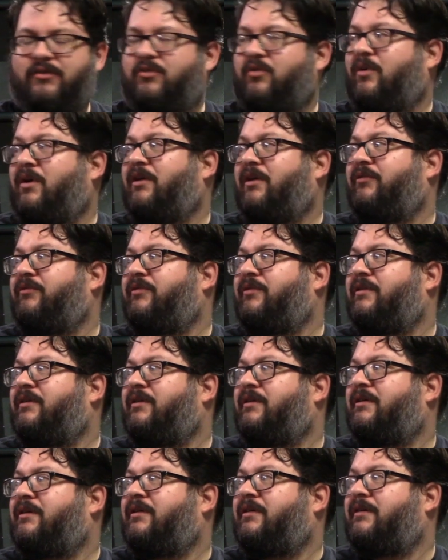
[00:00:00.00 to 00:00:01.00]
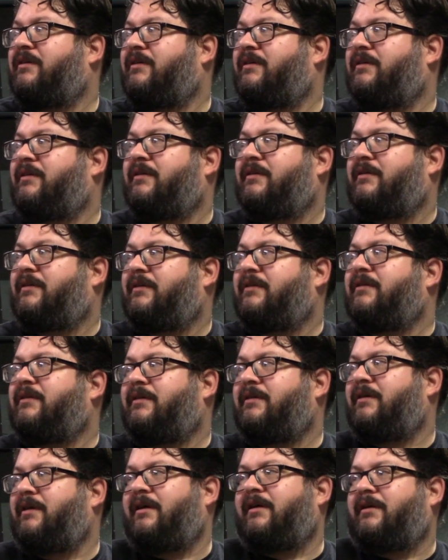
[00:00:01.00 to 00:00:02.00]
Asbo got there, and
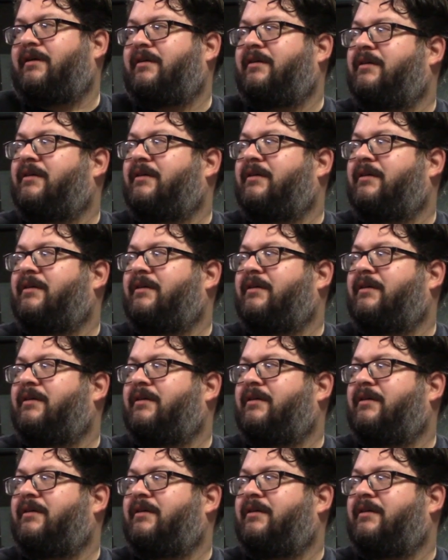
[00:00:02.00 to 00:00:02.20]
he was there